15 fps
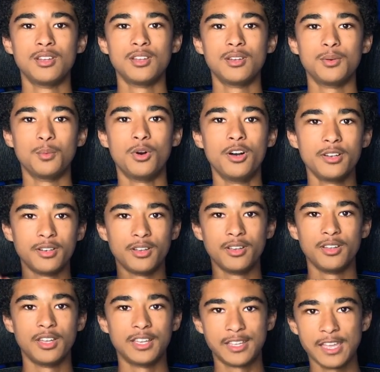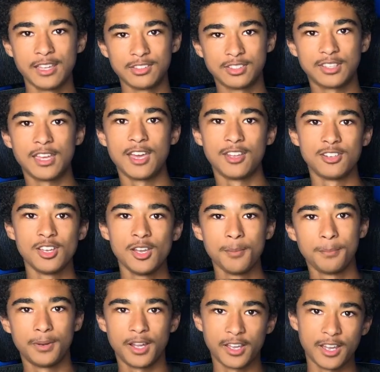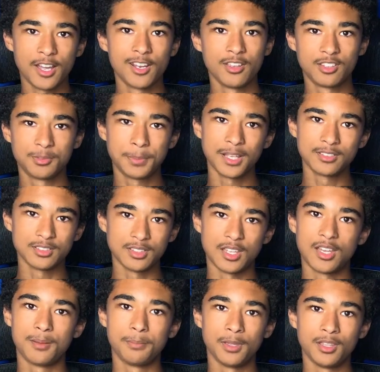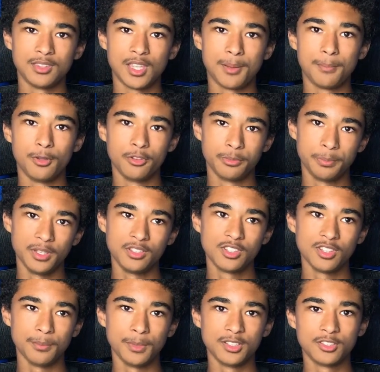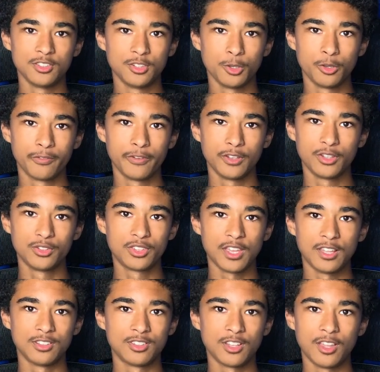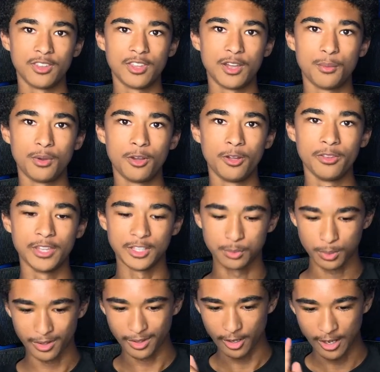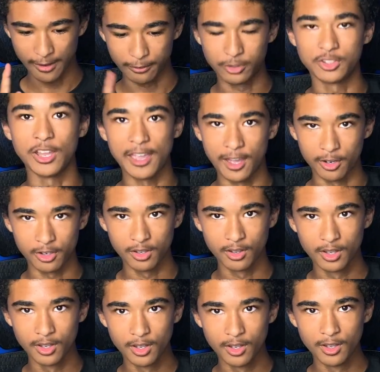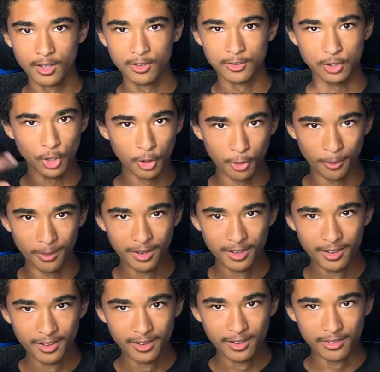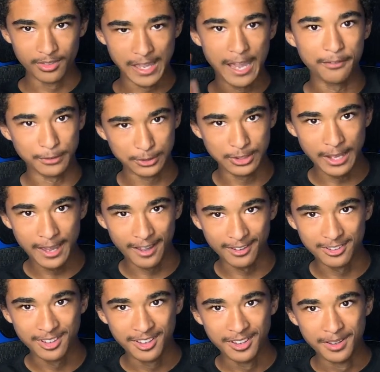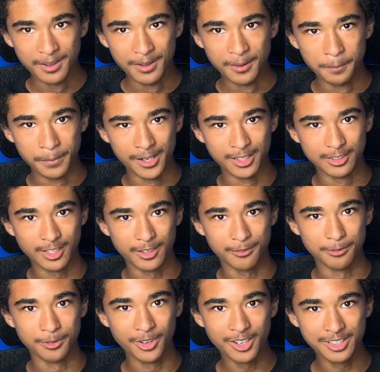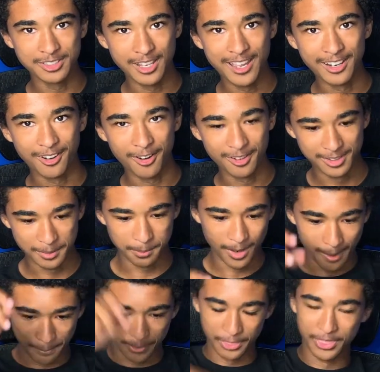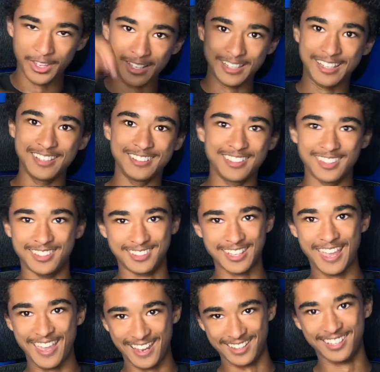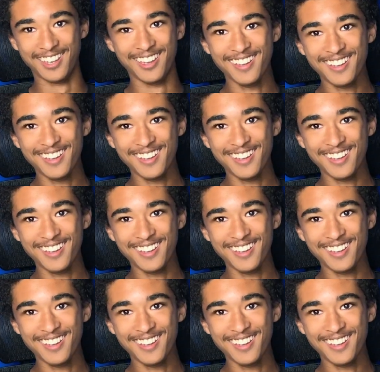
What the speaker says: One, it can't stand, but I kind of expected that, being that most beasts of the Mesozoic figures can't stand that well, and that's why they have a stand. Two, they have a stand, but it's like really dang hard to pop the thingy into the stand.